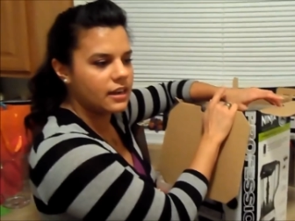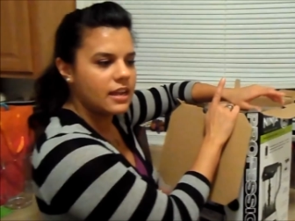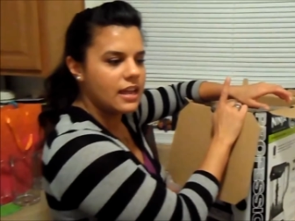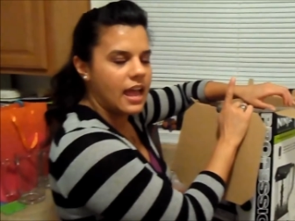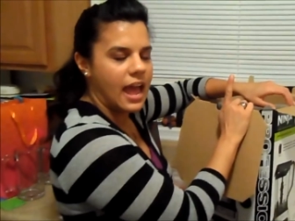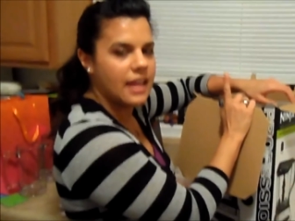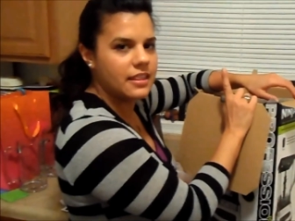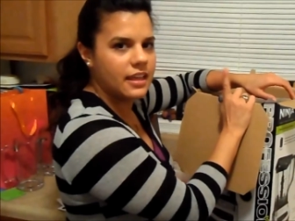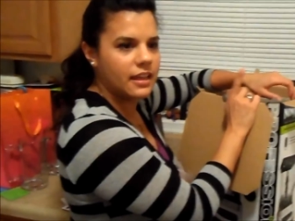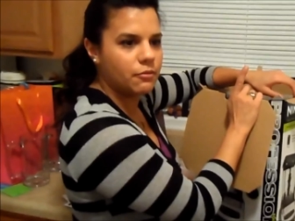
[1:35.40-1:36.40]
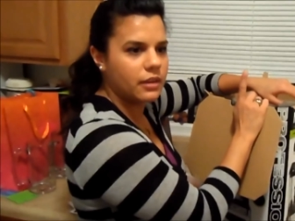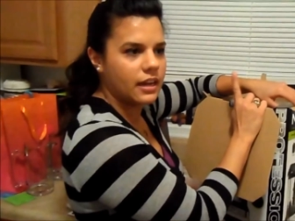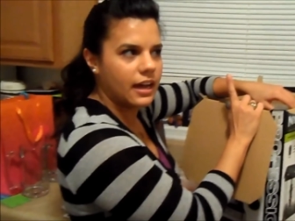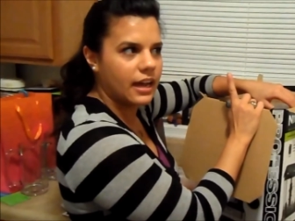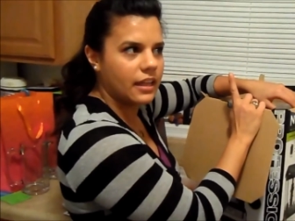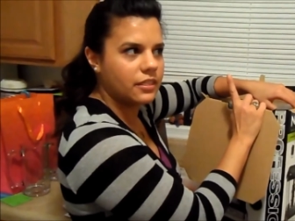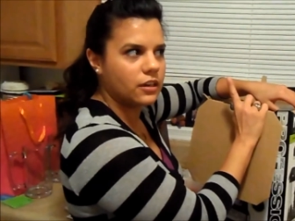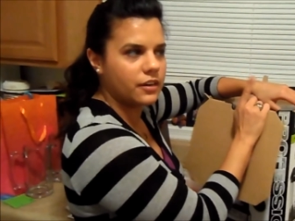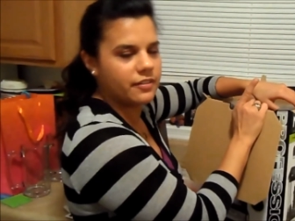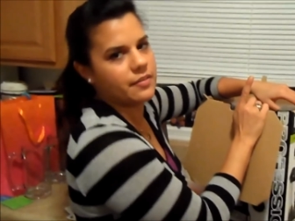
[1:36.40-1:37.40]
Yeah. And then we got
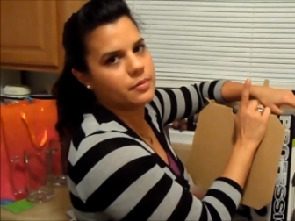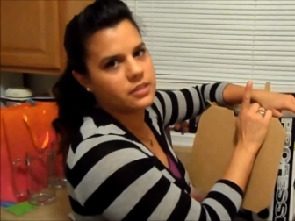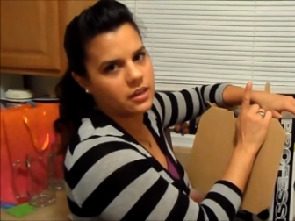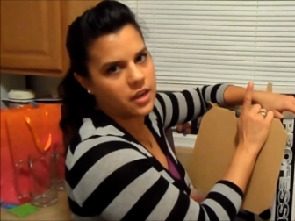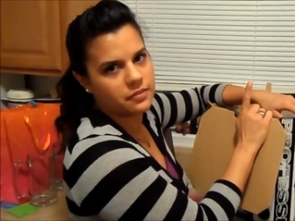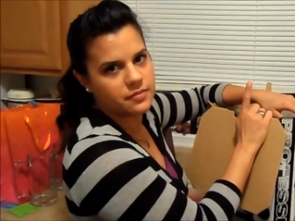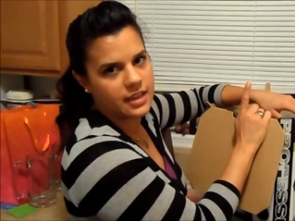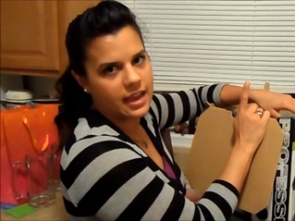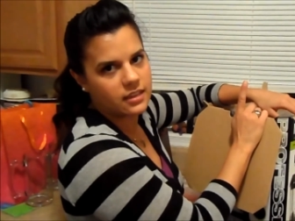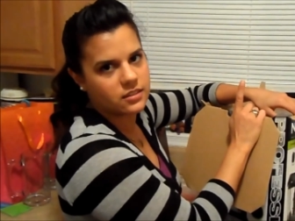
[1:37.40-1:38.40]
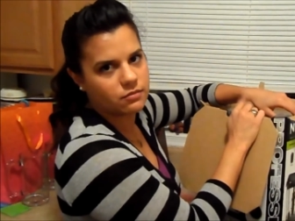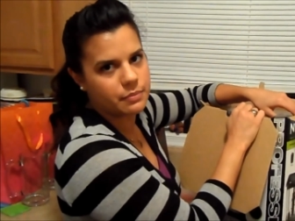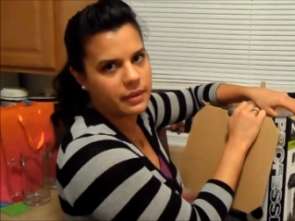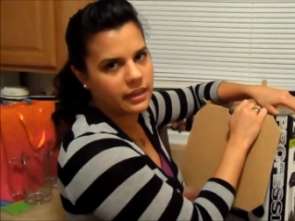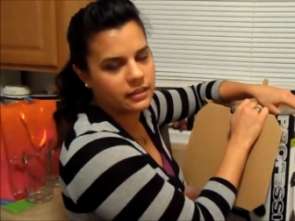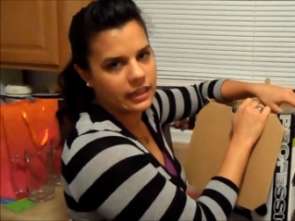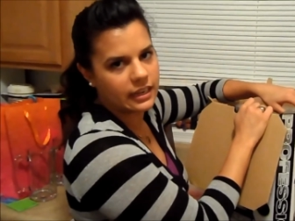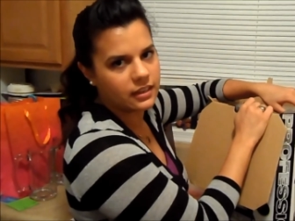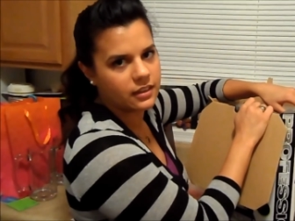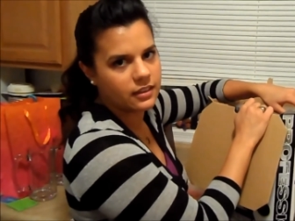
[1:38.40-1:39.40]
thirty-five percent off of that, so we paid,
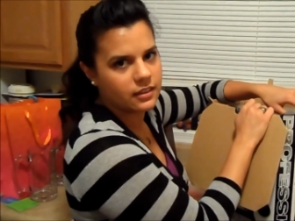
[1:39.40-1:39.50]
like,